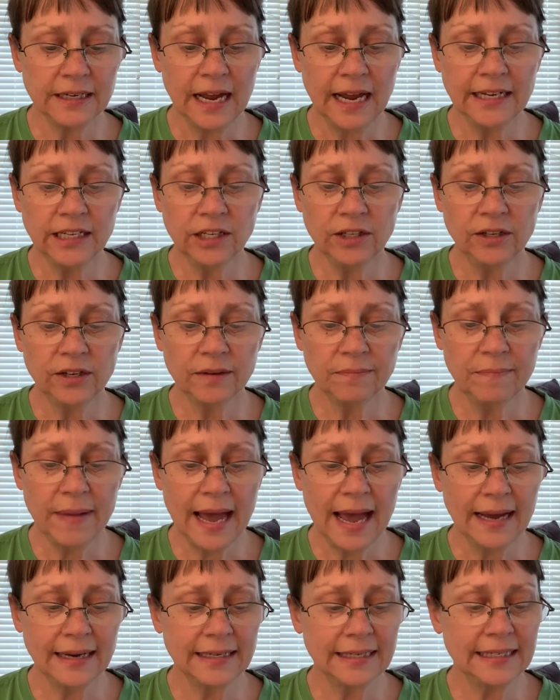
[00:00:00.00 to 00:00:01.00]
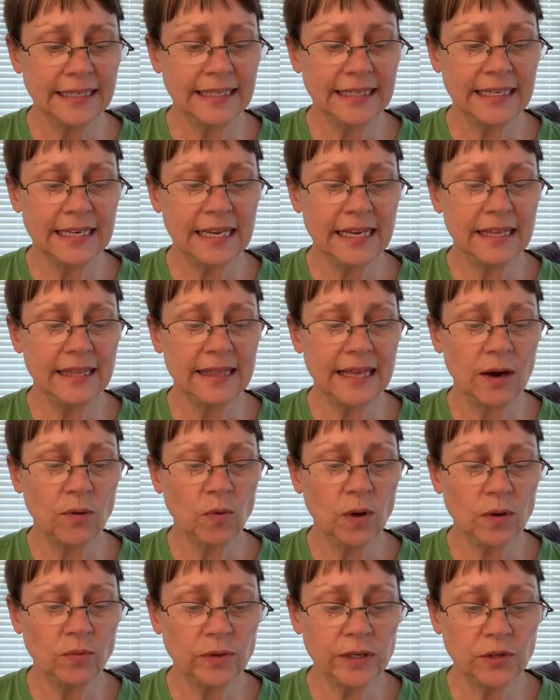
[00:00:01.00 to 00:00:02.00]
I can look back and see that
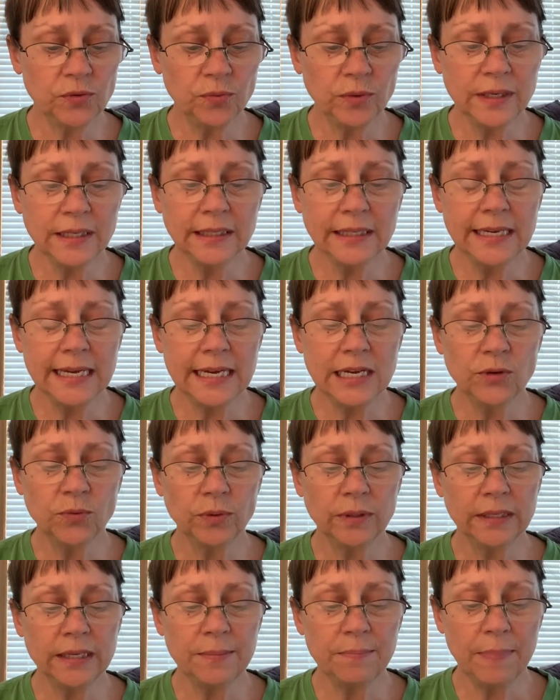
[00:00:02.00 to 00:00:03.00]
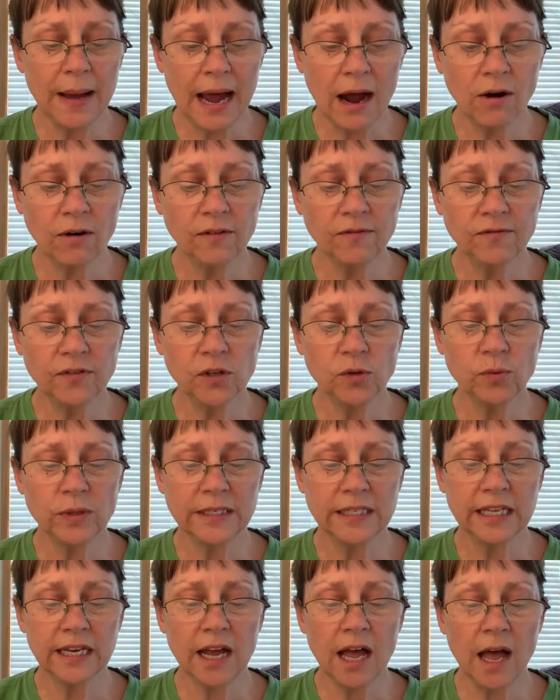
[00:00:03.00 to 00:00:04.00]
what was really equally powerful was
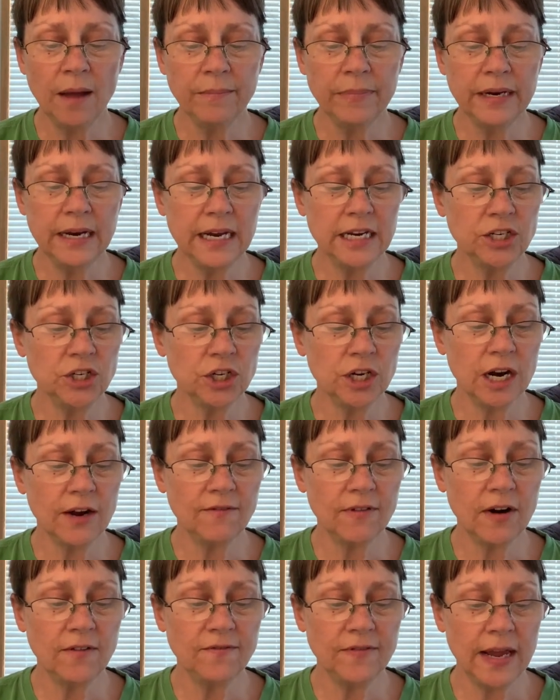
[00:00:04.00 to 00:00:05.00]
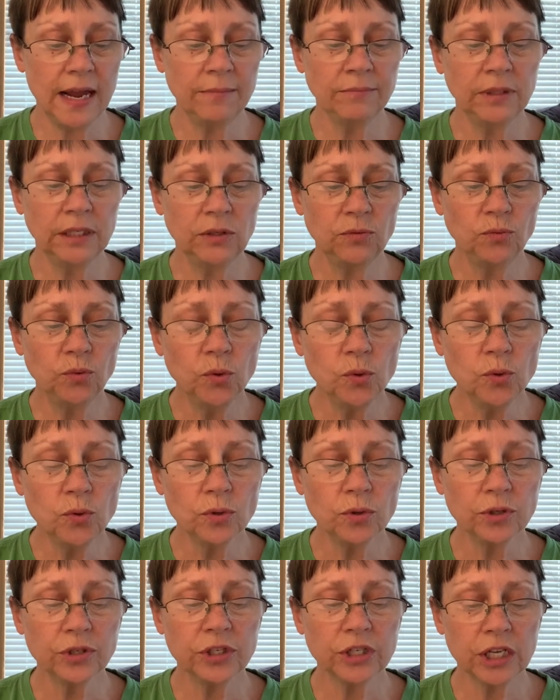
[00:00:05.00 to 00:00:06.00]
the combination of our family
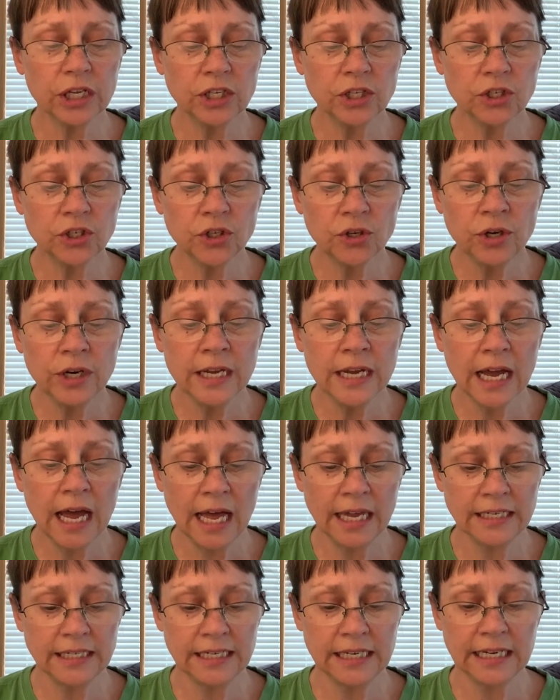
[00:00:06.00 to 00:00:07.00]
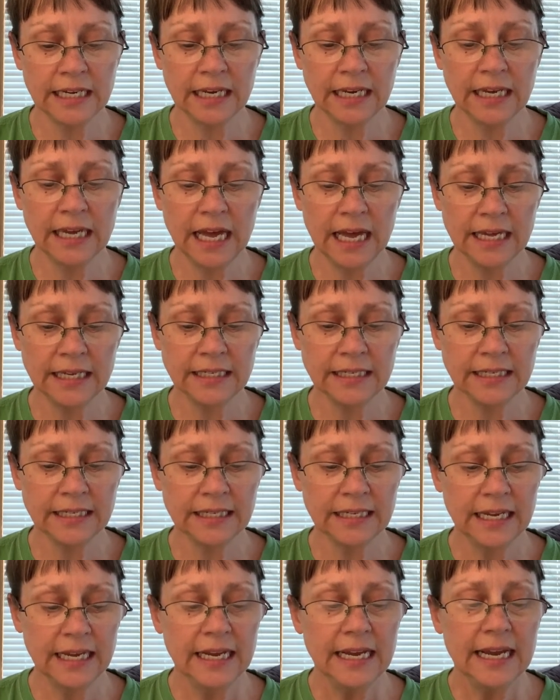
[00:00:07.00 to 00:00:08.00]
rules concerning hunting and guns,
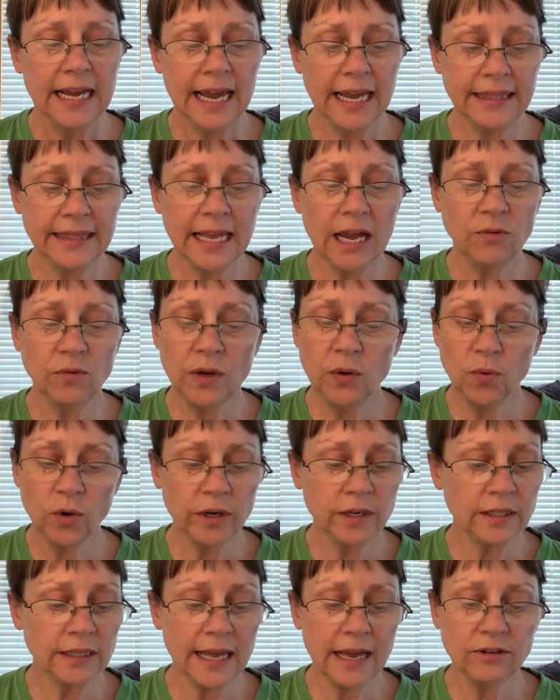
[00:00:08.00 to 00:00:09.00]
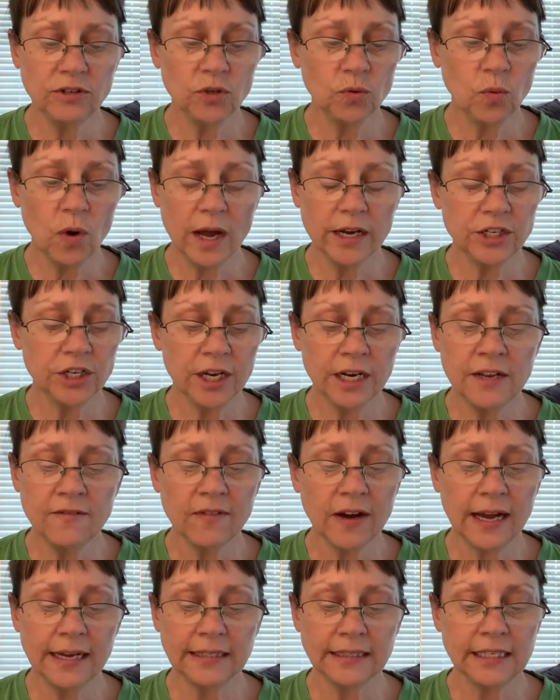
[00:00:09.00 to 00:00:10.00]
and that we weren't allowed to watch any
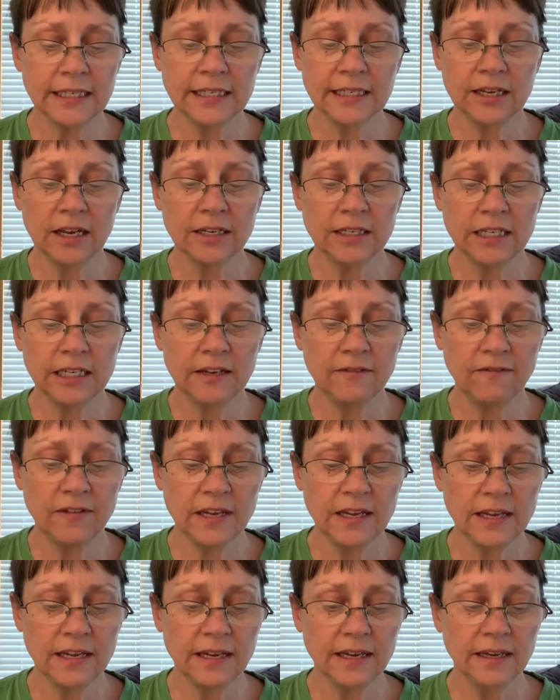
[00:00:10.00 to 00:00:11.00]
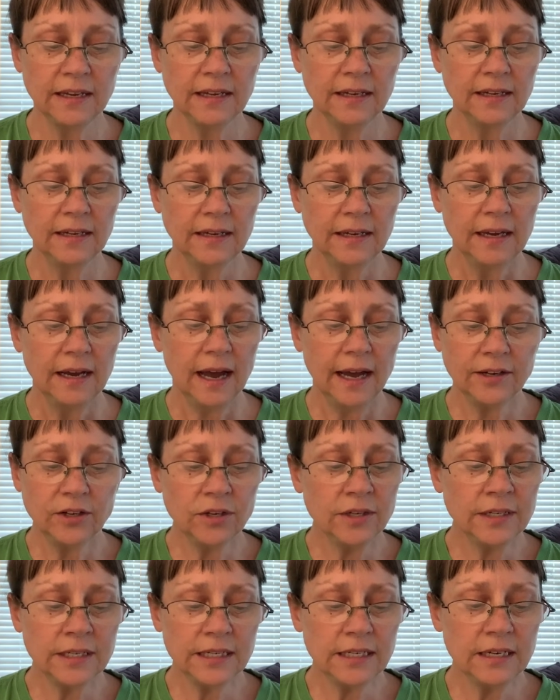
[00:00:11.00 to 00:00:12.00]
violence on TV. I
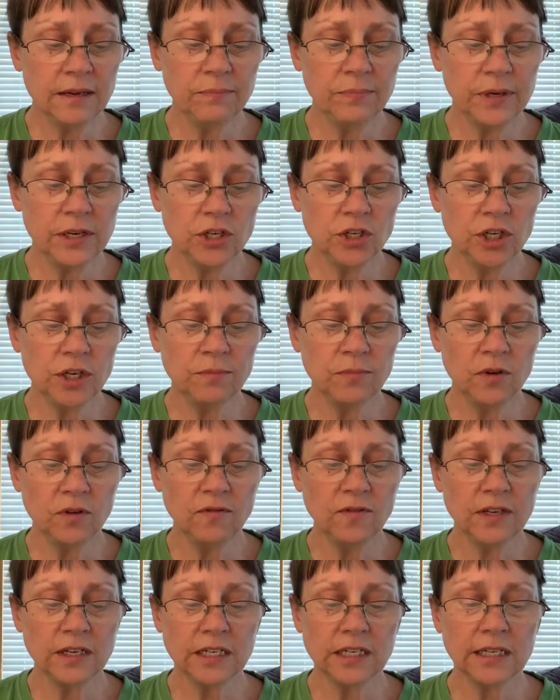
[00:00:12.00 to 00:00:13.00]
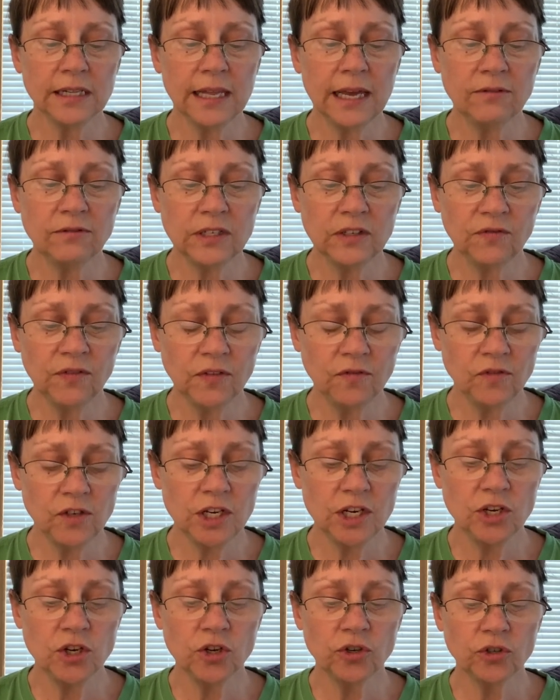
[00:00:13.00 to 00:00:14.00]
couldn't see a PG movie until I was
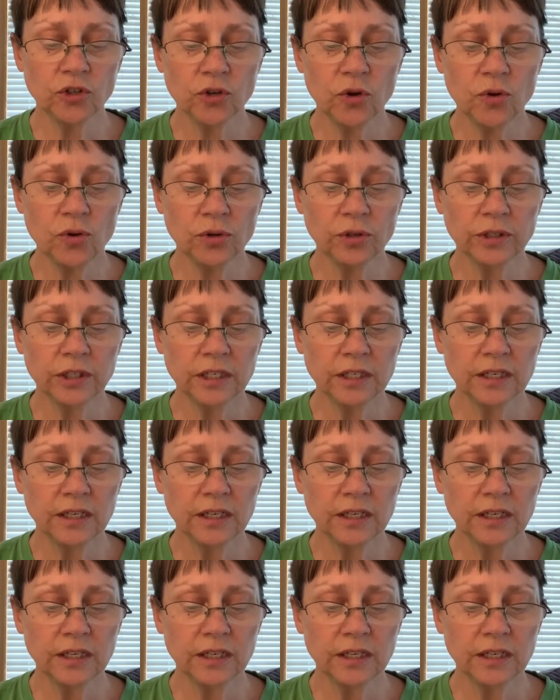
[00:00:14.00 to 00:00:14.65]
15 years old.